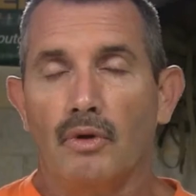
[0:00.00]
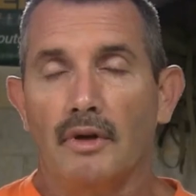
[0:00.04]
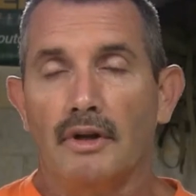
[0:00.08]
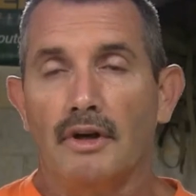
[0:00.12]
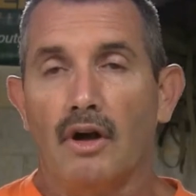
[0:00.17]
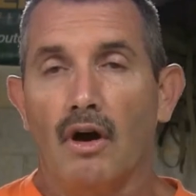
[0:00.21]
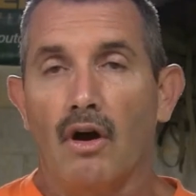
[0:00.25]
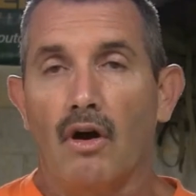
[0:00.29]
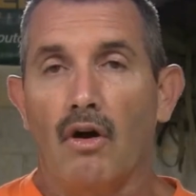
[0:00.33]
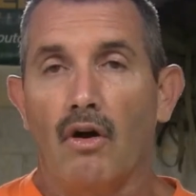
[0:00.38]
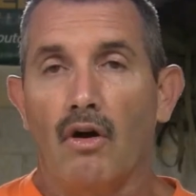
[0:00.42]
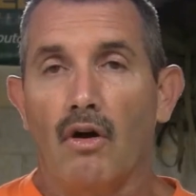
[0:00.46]

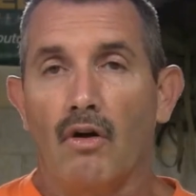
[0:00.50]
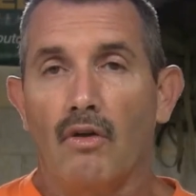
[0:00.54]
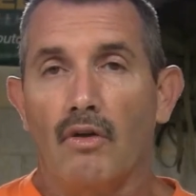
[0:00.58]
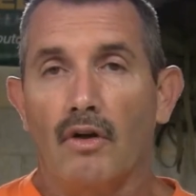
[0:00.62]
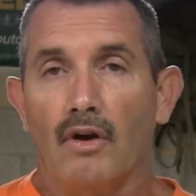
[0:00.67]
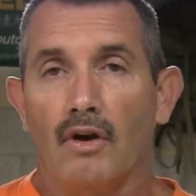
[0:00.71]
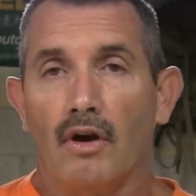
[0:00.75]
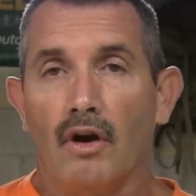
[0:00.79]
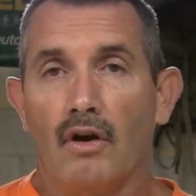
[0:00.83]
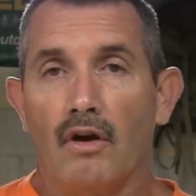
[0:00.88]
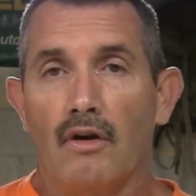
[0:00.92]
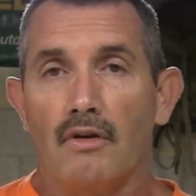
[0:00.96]
all
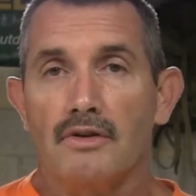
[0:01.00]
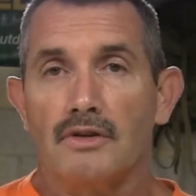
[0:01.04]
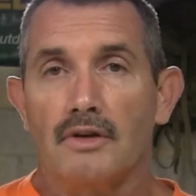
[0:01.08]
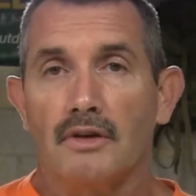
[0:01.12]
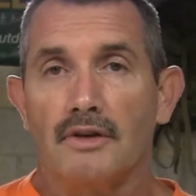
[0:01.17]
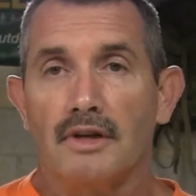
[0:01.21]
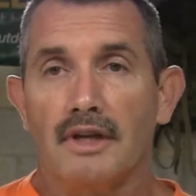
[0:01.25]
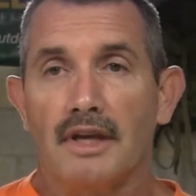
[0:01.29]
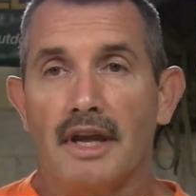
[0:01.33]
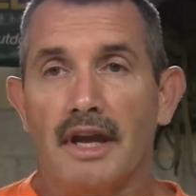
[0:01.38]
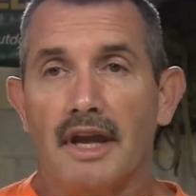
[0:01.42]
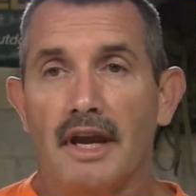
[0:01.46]
the cards on
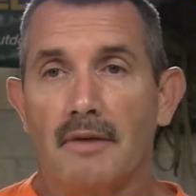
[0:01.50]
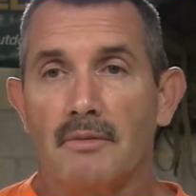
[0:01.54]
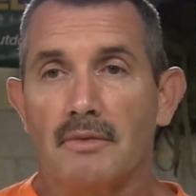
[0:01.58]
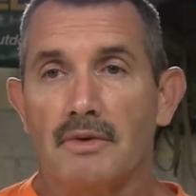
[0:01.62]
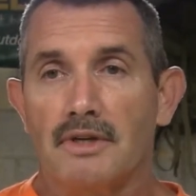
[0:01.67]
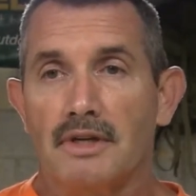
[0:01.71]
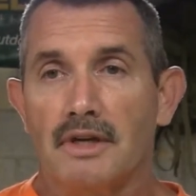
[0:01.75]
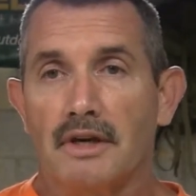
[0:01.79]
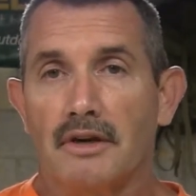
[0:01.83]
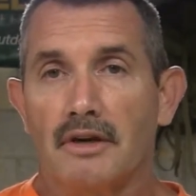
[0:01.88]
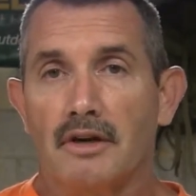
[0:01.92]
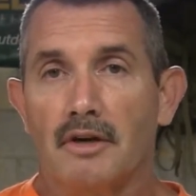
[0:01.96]
the
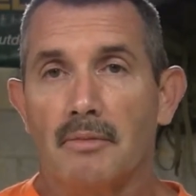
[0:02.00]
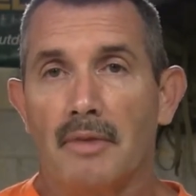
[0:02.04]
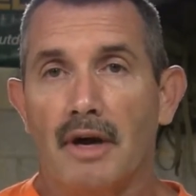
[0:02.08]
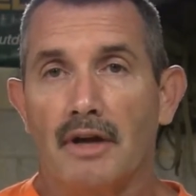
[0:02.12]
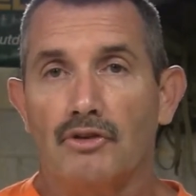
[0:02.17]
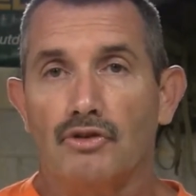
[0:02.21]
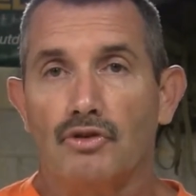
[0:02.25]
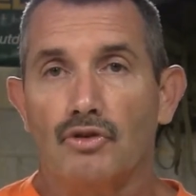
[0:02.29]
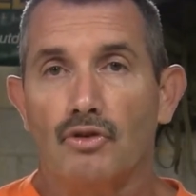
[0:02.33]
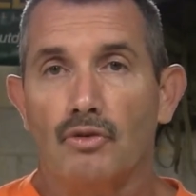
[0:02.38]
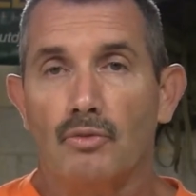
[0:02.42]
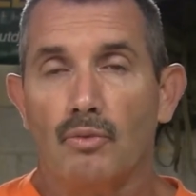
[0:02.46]
cameras here in
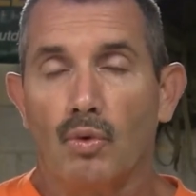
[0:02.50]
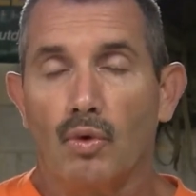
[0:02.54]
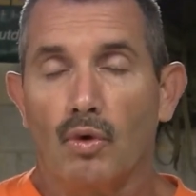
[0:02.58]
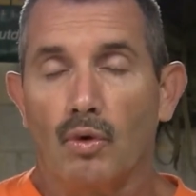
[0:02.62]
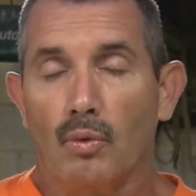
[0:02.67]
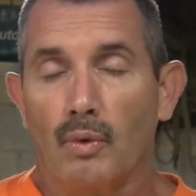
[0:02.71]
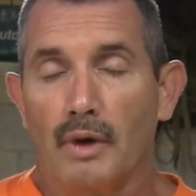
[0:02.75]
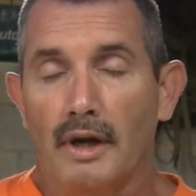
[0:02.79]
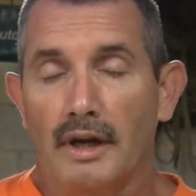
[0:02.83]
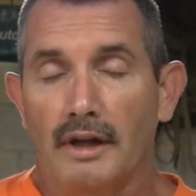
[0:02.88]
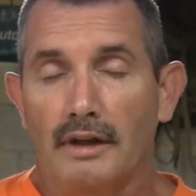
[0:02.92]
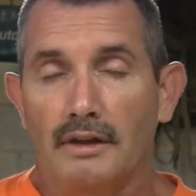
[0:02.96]
about 2 more
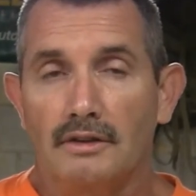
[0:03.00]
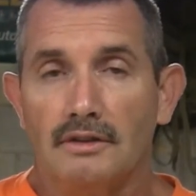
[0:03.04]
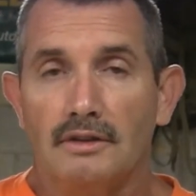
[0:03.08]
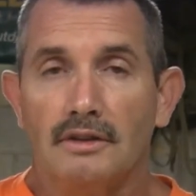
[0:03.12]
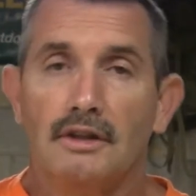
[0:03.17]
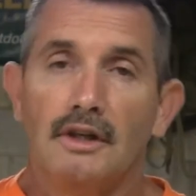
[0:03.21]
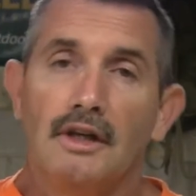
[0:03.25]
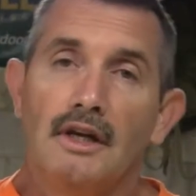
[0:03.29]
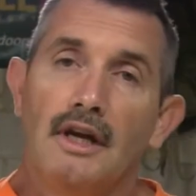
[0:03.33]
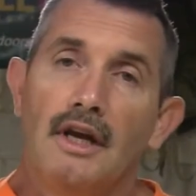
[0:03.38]
weeks,